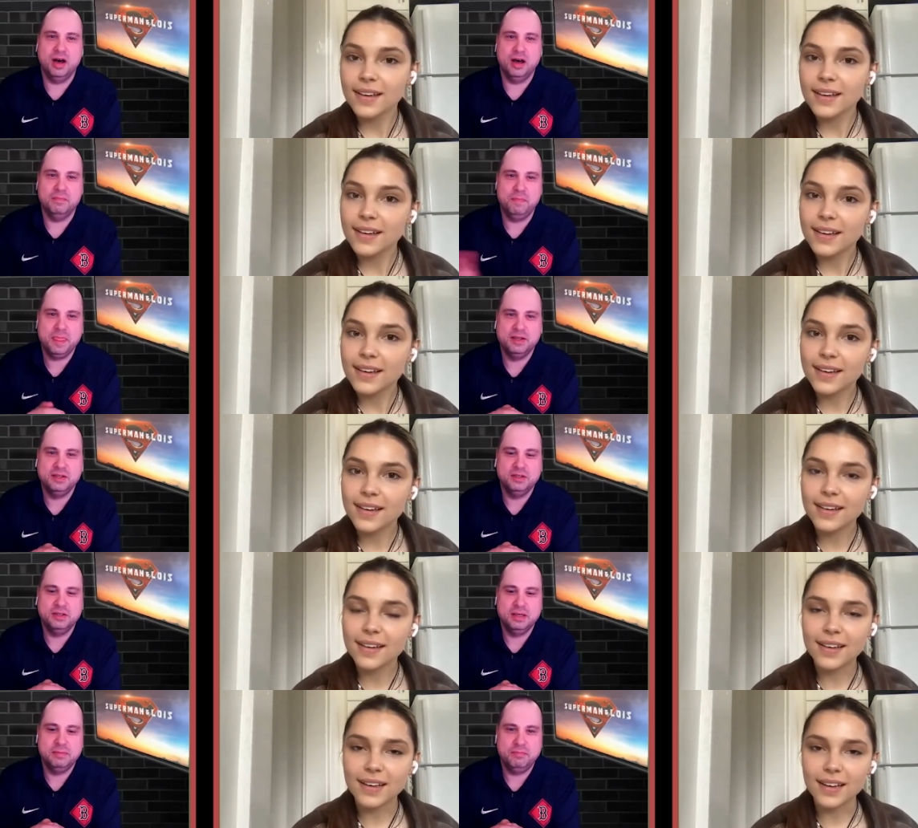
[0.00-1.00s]
Speaker 1: um,
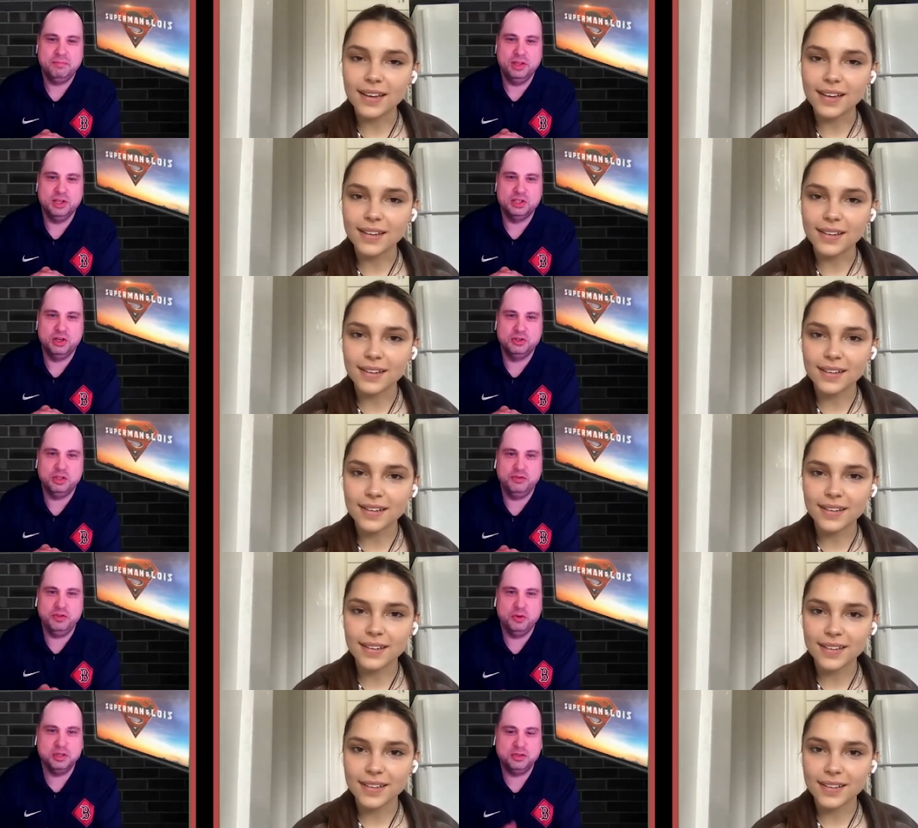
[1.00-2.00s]
listeners and
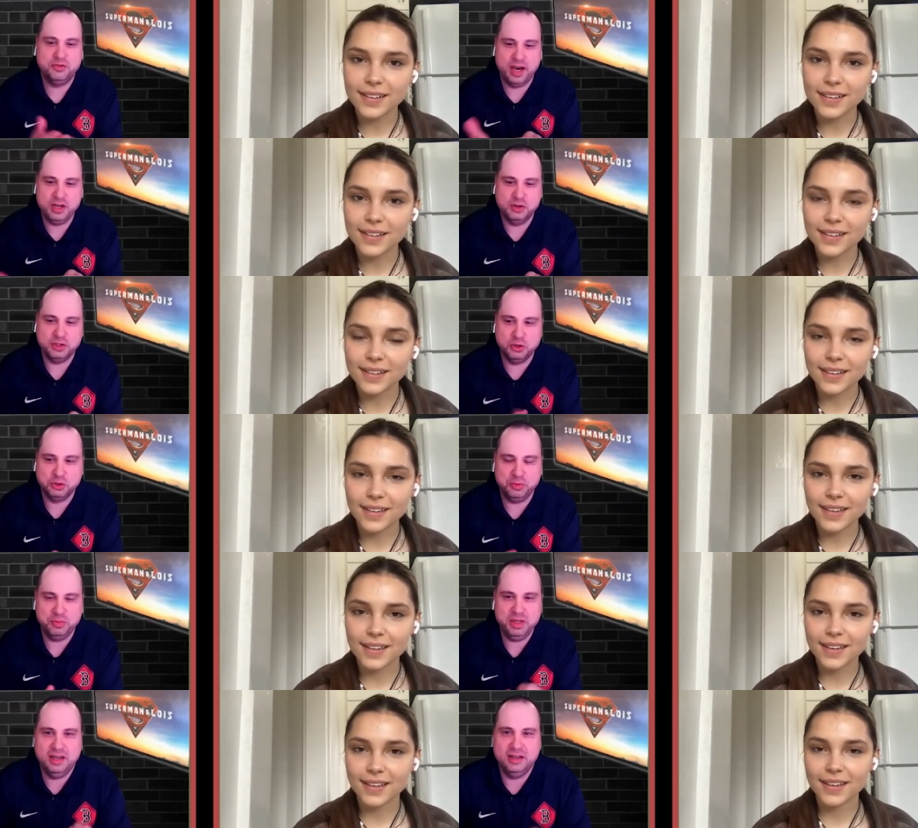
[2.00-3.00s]
viewers find you on
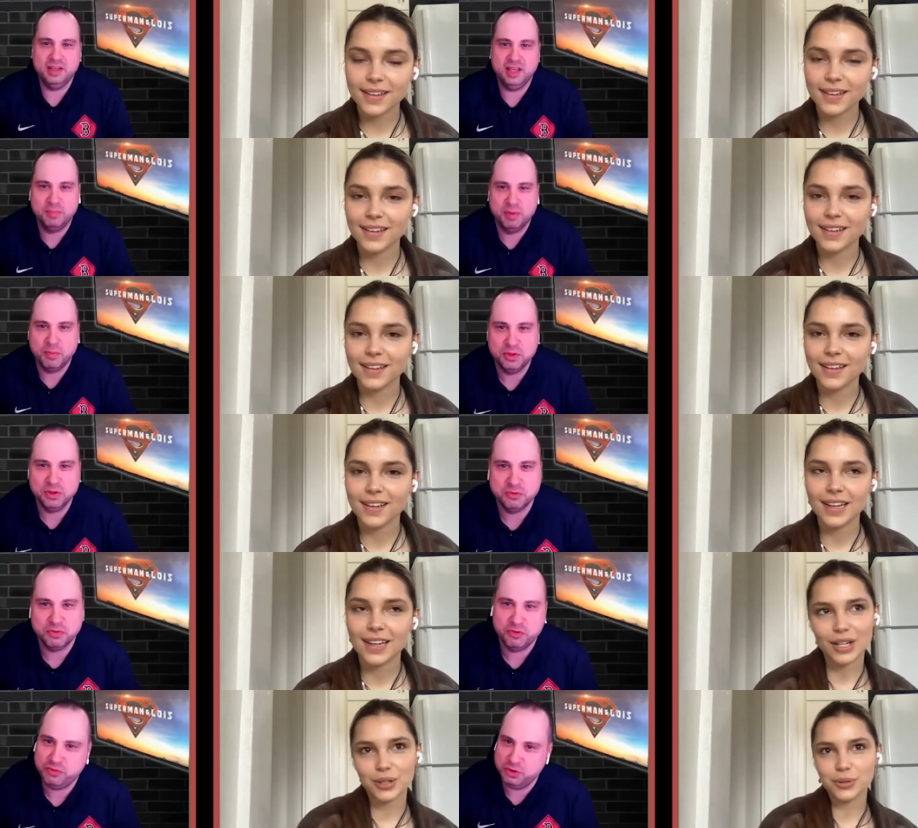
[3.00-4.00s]
social media to keep up with
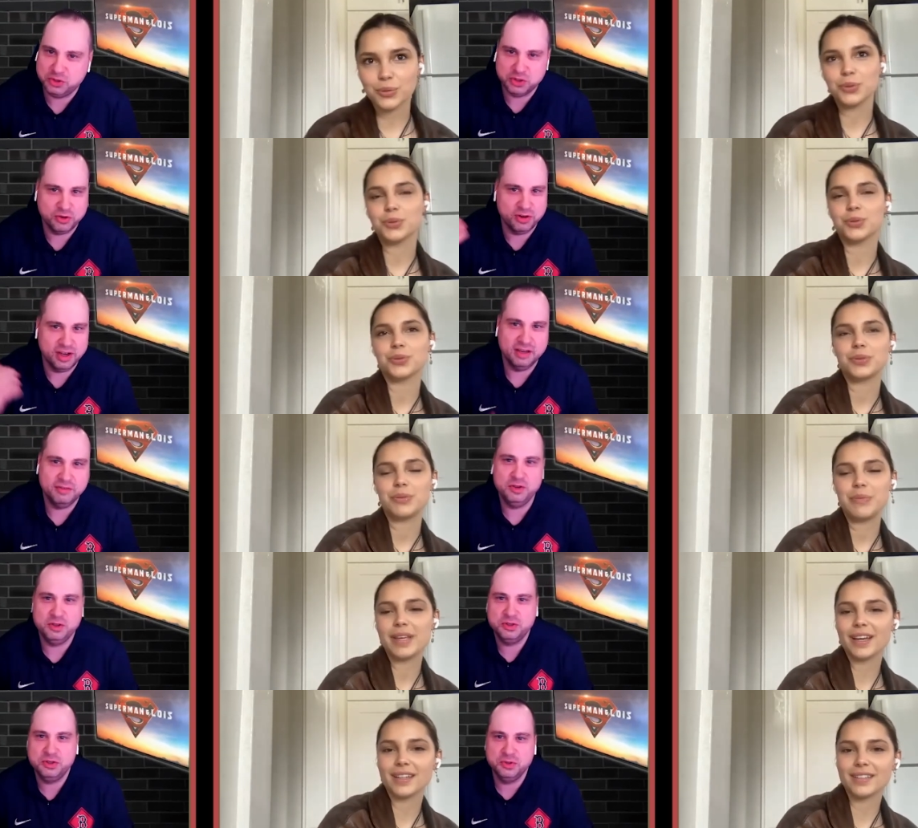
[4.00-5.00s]
you for future Ooh, uh,
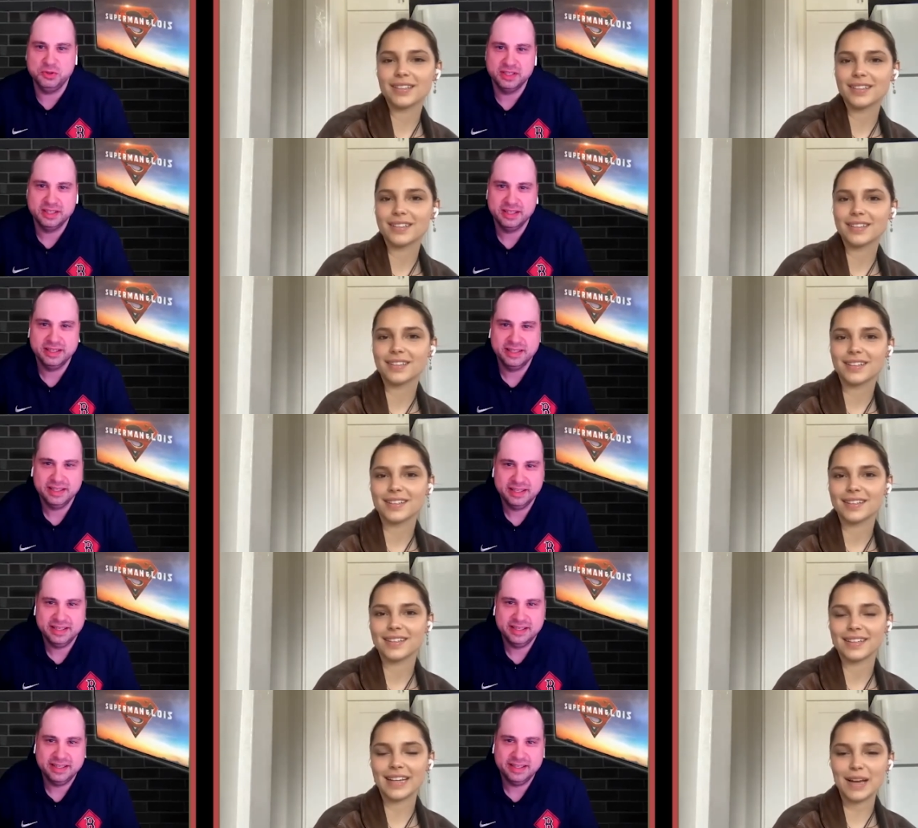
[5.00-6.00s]
future man. news?
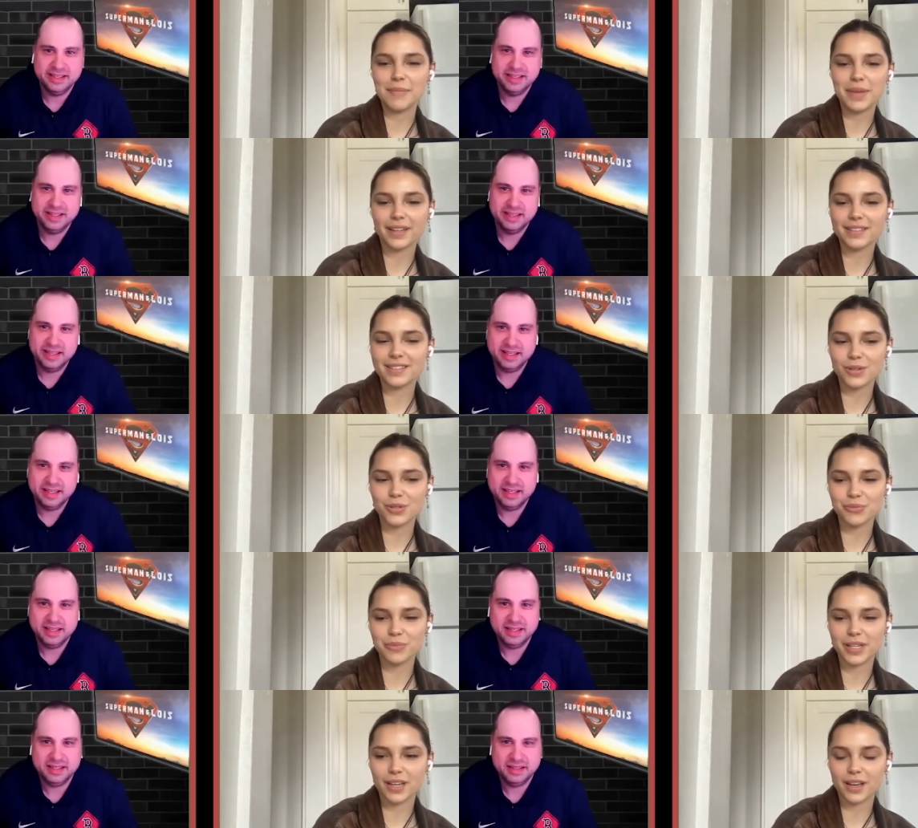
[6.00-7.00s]
Speaker 2: Yeah, me on
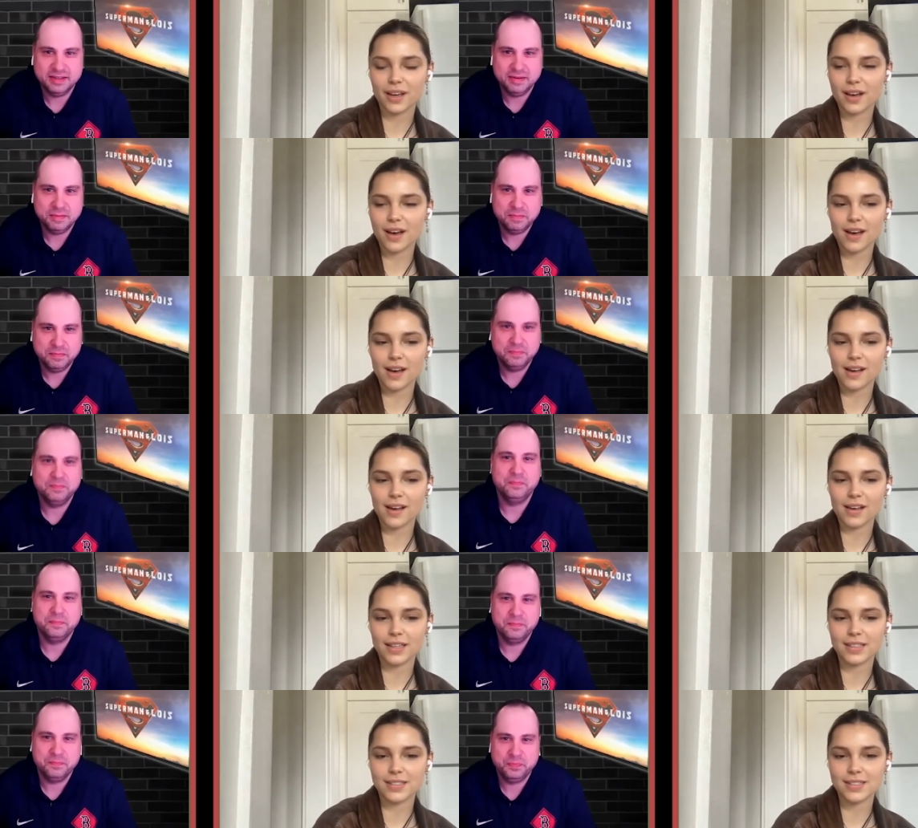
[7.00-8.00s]
social media.
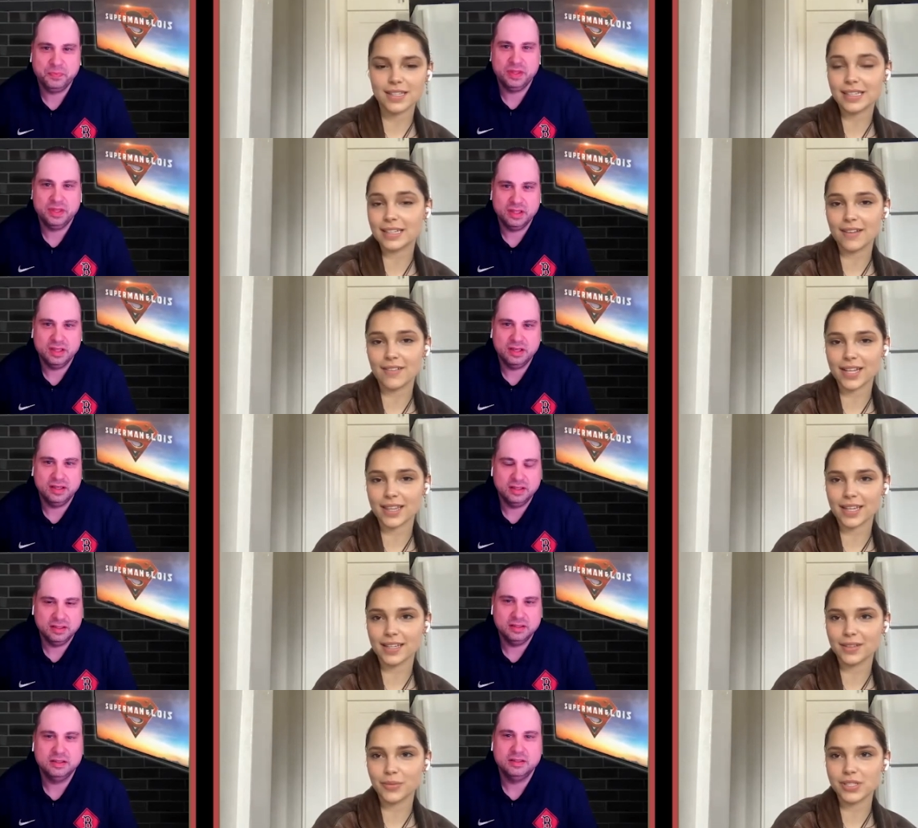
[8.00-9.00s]
Uh, it's Inde
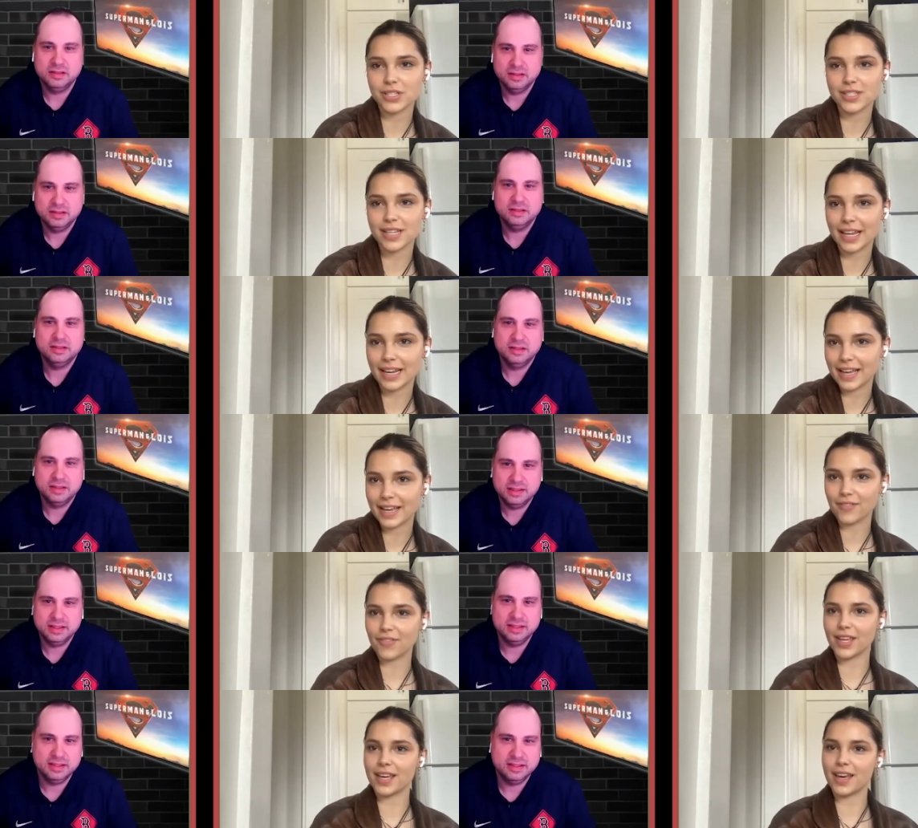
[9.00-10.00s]
Navarrette, which is N
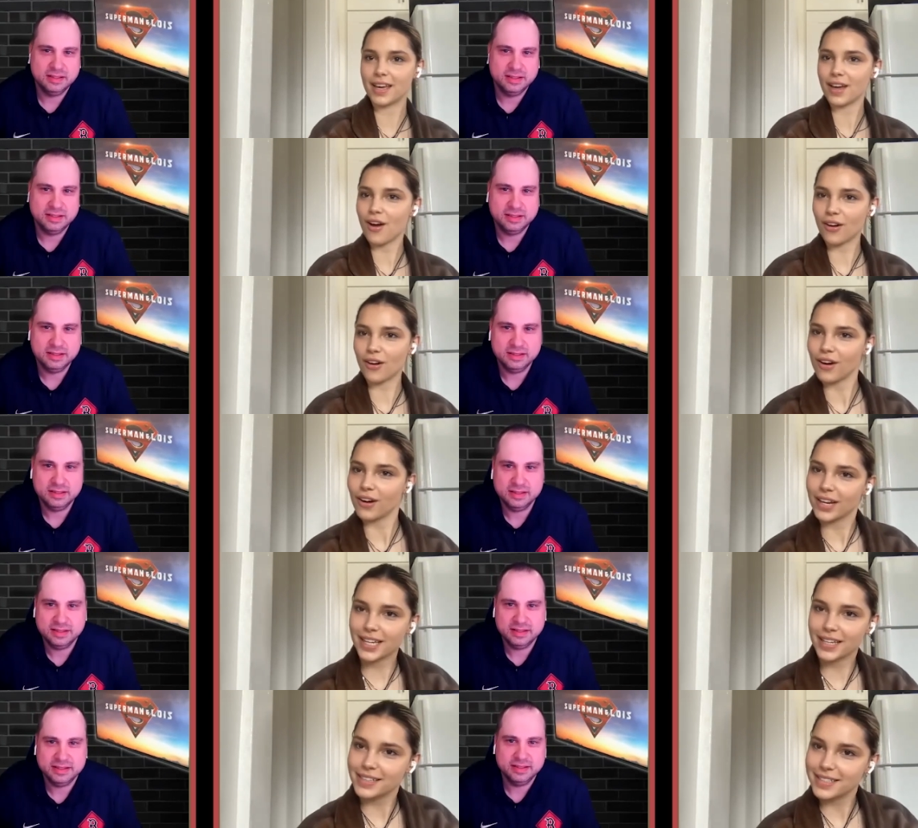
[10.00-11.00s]
A V A R
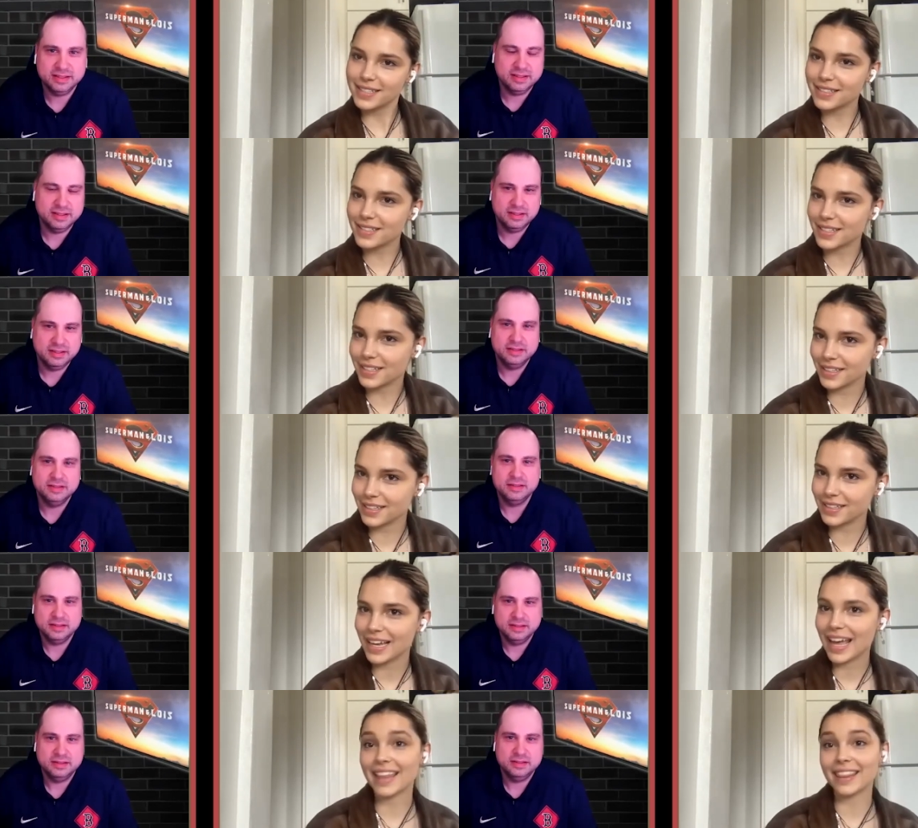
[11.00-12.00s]
R E T T E.